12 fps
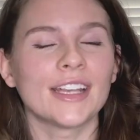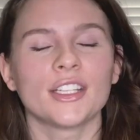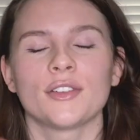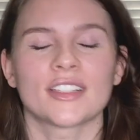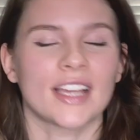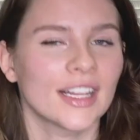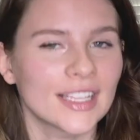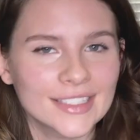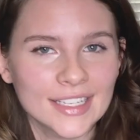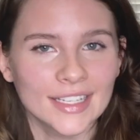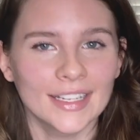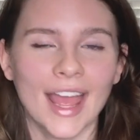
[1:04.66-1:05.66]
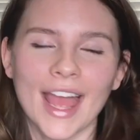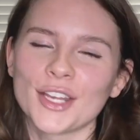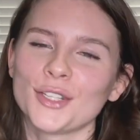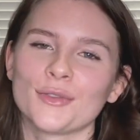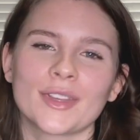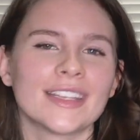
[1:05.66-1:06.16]
you just gotta listen and
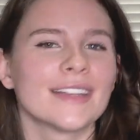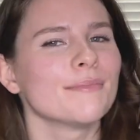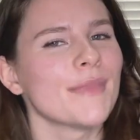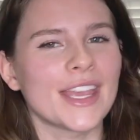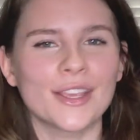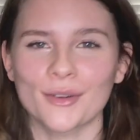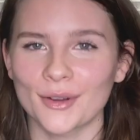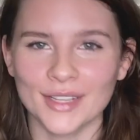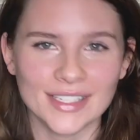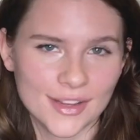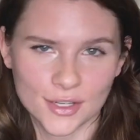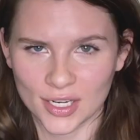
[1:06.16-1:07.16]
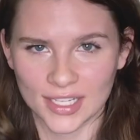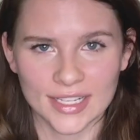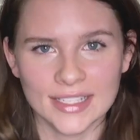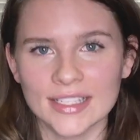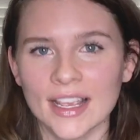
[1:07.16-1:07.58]
you can make your own decisions.